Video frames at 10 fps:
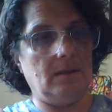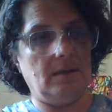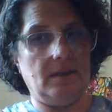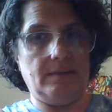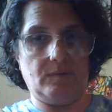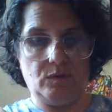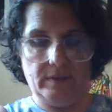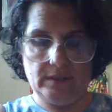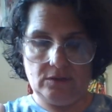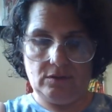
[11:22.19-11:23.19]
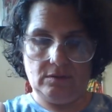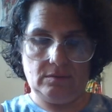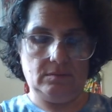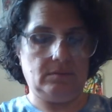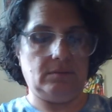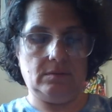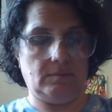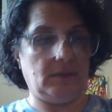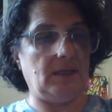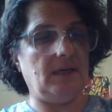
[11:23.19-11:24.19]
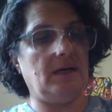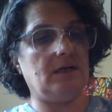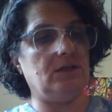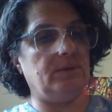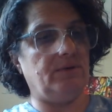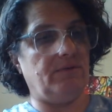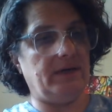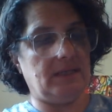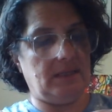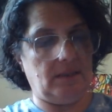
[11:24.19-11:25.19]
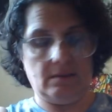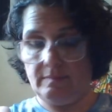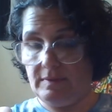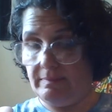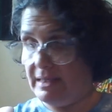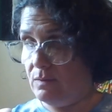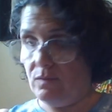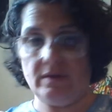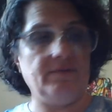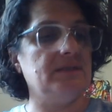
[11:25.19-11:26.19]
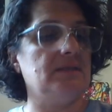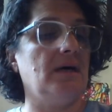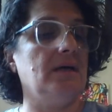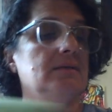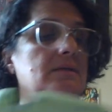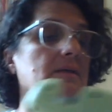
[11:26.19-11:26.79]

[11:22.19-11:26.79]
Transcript: And I'm going to hot glue it right here. I'm going to make it one of his eyes.